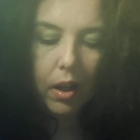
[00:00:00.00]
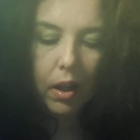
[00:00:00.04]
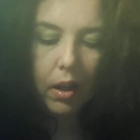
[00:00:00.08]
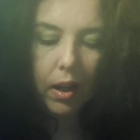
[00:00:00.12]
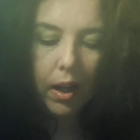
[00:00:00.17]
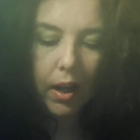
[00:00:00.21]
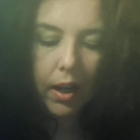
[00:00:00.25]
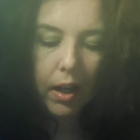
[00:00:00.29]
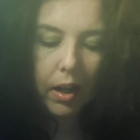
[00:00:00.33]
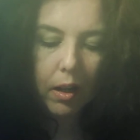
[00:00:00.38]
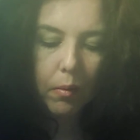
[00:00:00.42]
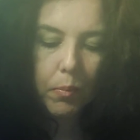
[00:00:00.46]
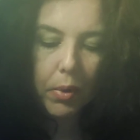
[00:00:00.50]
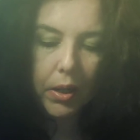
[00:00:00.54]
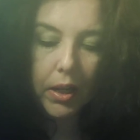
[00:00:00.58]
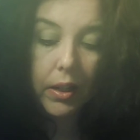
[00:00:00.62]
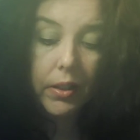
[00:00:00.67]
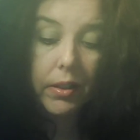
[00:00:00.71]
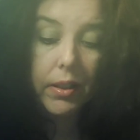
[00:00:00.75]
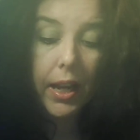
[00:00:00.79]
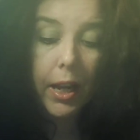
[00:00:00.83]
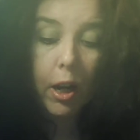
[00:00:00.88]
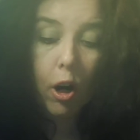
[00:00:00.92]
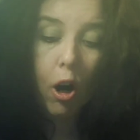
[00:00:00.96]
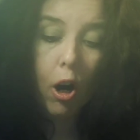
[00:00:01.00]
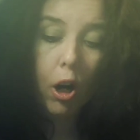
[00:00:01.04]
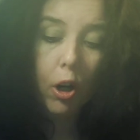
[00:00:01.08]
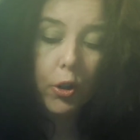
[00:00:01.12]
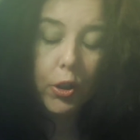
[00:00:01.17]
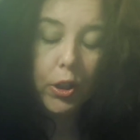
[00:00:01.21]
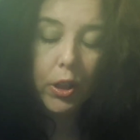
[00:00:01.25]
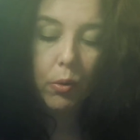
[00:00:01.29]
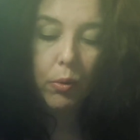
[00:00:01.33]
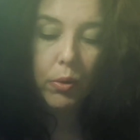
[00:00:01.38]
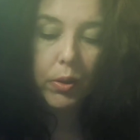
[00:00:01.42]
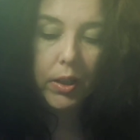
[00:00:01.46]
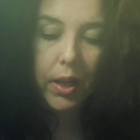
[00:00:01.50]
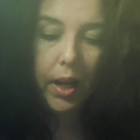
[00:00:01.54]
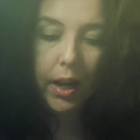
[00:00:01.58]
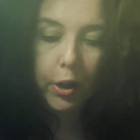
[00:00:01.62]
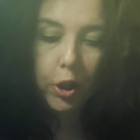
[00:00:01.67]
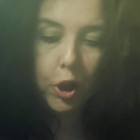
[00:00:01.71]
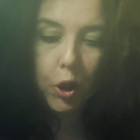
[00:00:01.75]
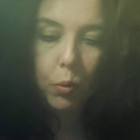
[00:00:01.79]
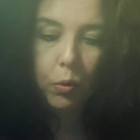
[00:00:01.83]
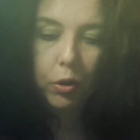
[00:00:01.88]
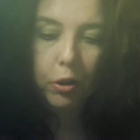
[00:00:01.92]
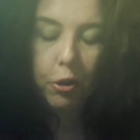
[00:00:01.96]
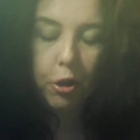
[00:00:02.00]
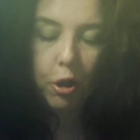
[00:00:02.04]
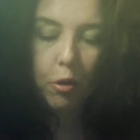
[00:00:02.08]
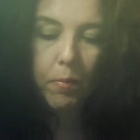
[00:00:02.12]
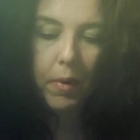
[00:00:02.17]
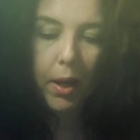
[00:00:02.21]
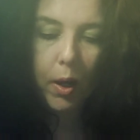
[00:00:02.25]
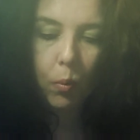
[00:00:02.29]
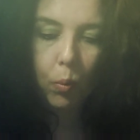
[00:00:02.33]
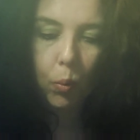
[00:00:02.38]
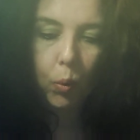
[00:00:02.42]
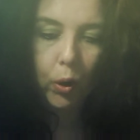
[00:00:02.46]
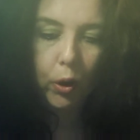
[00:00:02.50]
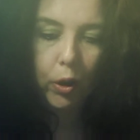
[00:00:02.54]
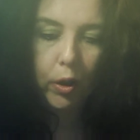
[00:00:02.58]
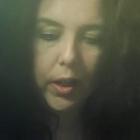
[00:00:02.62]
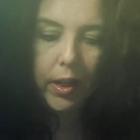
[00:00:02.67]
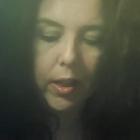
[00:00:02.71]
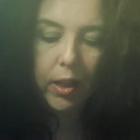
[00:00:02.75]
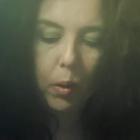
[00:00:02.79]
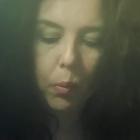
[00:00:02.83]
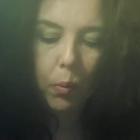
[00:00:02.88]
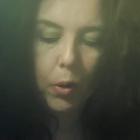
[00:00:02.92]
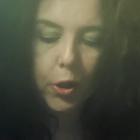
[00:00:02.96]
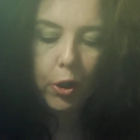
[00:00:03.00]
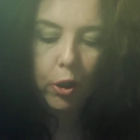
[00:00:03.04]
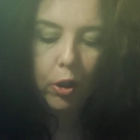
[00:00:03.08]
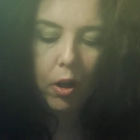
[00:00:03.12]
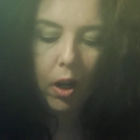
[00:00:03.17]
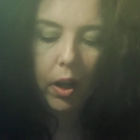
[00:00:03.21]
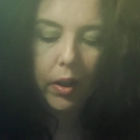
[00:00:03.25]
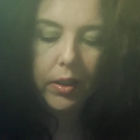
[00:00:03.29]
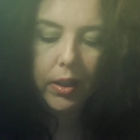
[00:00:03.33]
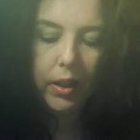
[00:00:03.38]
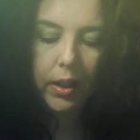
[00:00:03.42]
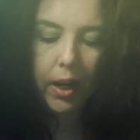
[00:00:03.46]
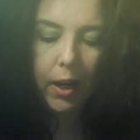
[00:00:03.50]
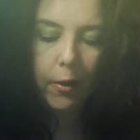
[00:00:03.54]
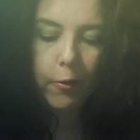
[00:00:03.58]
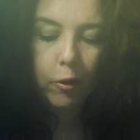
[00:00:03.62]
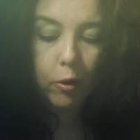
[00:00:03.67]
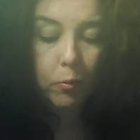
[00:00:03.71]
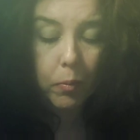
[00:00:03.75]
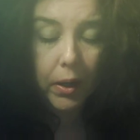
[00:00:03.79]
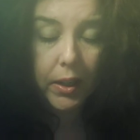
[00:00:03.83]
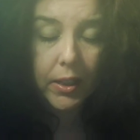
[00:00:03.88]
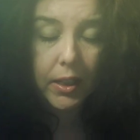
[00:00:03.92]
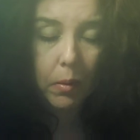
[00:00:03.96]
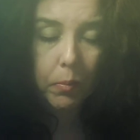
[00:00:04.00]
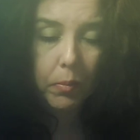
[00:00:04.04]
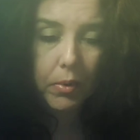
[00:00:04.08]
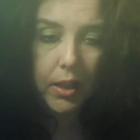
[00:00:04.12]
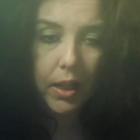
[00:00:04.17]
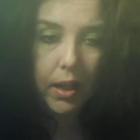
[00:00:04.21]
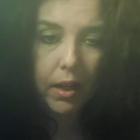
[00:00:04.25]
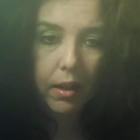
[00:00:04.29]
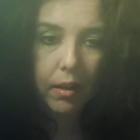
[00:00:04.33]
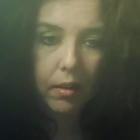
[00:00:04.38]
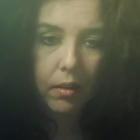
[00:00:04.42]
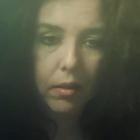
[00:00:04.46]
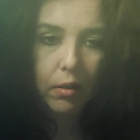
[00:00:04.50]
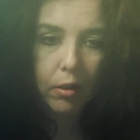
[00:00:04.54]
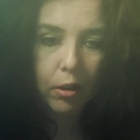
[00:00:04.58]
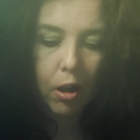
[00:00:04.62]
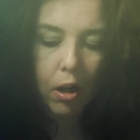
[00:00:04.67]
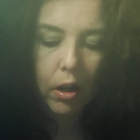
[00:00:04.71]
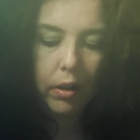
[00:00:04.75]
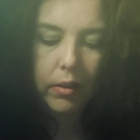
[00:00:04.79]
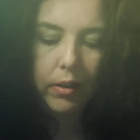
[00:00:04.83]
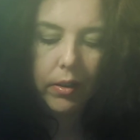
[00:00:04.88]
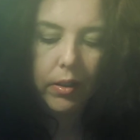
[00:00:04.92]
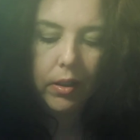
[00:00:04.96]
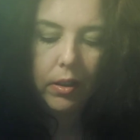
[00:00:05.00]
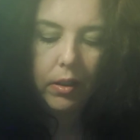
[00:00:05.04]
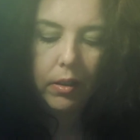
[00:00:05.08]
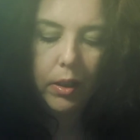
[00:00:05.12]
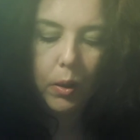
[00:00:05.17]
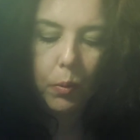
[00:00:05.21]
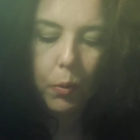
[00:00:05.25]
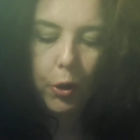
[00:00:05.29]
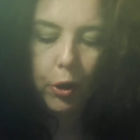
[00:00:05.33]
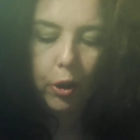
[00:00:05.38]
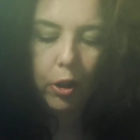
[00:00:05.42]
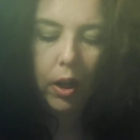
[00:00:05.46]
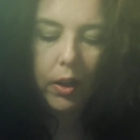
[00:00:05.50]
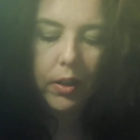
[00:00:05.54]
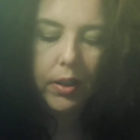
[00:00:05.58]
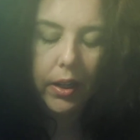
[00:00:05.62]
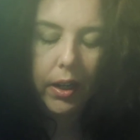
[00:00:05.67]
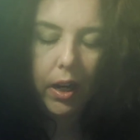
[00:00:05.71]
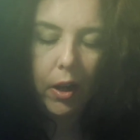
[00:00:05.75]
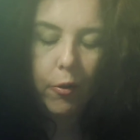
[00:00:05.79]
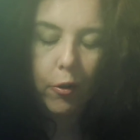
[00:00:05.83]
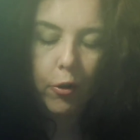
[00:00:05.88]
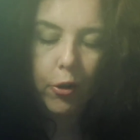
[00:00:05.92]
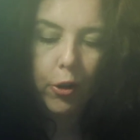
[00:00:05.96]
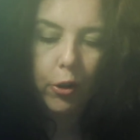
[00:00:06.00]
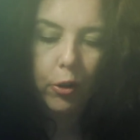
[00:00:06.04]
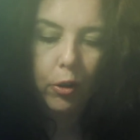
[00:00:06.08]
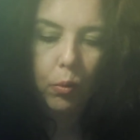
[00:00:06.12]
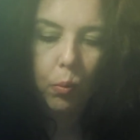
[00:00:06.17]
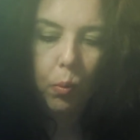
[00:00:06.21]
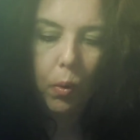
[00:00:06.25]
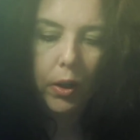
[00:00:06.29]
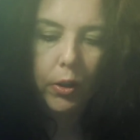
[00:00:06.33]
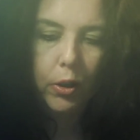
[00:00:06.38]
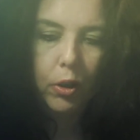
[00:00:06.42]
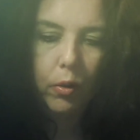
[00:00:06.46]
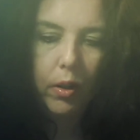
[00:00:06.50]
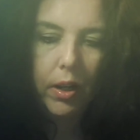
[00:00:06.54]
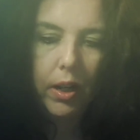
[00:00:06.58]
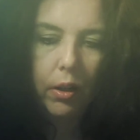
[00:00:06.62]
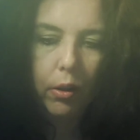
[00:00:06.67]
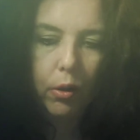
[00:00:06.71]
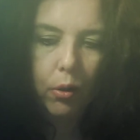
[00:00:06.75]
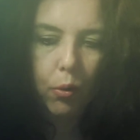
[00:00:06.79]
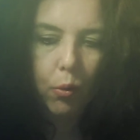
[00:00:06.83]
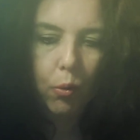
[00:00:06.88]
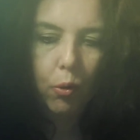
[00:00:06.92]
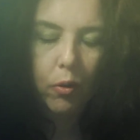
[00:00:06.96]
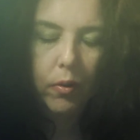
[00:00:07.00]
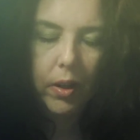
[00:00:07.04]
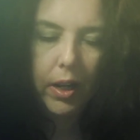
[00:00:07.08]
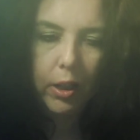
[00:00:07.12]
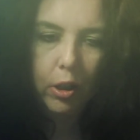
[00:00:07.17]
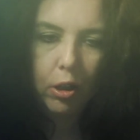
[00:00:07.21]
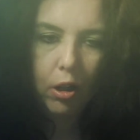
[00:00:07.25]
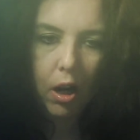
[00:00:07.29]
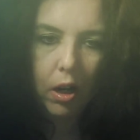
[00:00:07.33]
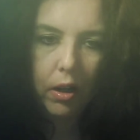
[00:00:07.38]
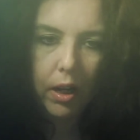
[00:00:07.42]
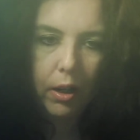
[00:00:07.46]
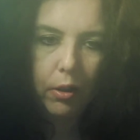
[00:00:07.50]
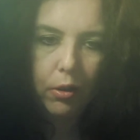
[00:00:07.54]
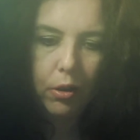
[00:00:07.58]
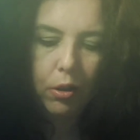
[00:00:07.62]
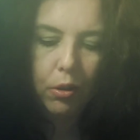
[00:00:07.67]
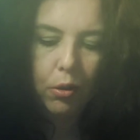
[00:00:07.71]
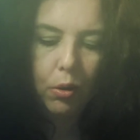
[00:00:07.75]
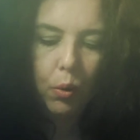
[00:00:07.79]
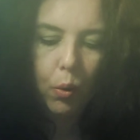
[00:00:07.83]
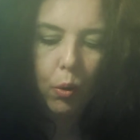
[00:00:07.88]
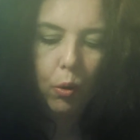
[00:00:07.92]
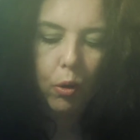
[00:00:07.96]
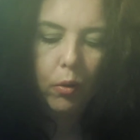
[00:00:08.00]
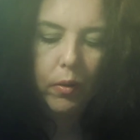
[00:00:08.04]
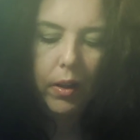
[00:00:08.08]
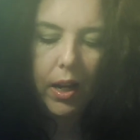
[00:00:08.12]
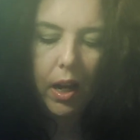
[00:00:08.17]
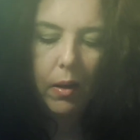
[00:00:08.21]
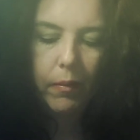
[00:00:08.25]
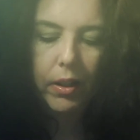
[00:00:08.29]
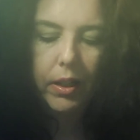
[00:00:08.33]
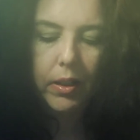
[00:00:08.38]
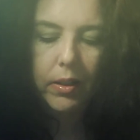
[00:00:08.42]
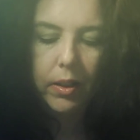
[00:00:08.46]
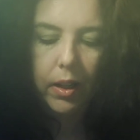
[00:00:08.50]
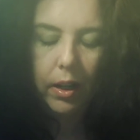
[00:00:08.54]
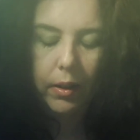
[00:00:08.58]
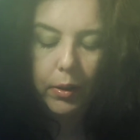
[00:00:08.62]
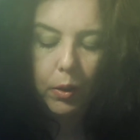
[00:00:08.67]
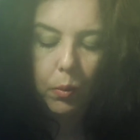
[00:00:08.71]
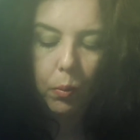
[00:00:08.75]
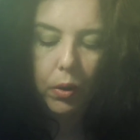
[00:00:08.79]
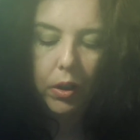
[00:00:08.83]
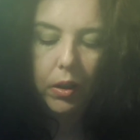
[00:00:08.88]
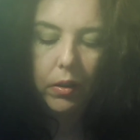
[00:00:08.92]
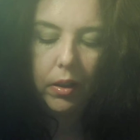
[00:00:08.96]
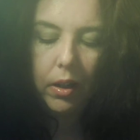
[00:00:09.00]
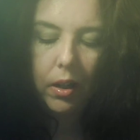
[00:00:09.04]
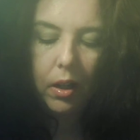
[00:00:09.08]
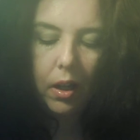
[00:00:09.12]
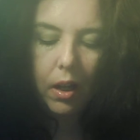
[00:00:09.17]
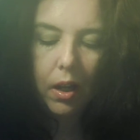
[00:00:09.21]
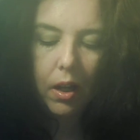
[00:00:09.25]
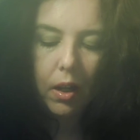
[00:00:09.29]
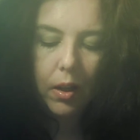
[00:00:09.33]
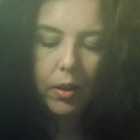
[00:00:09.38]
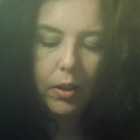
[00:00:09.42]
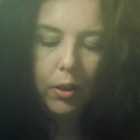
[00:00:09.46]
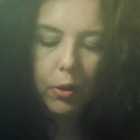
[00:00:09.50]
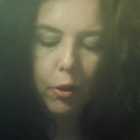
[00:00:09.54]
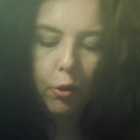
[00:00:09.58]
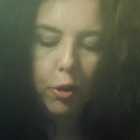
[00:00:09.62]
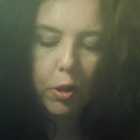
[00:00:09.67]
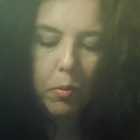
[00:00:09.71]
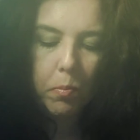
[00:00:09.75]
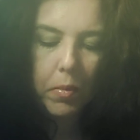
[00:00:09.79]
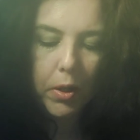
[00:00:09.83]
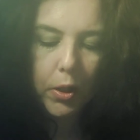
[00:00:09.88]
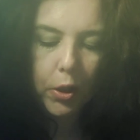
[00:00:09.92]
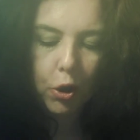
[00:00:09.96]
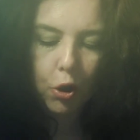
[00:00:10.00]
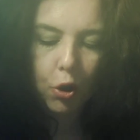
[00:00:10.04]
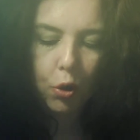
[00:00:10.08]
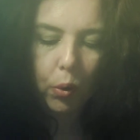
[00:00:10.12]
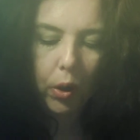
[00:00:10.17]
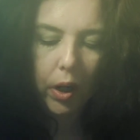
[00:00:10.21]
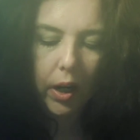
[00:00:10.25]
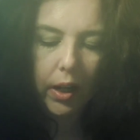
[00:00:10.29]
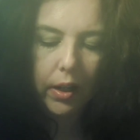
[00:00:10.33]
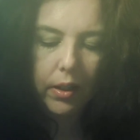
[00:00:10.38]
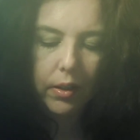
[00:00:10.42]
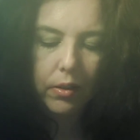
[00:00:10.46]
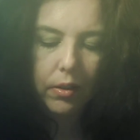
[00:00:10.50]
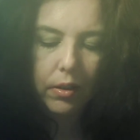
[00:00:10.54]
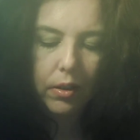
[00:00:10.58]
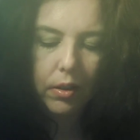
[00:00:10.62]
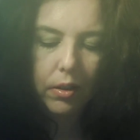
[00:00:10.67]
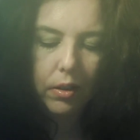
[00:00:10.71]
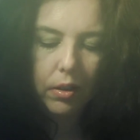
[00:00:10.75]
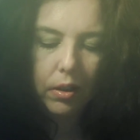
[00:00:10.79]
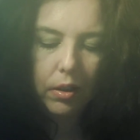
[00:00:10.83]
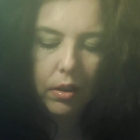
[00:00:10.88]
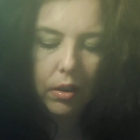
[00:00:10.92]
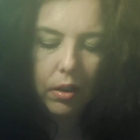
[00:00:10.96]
Uh, because they are so sexual, you may worry that when you're not together, because I'm seeing long distance, when you're not together, you're wondering who are they talking to, who are they having sex with. So there's mistrust,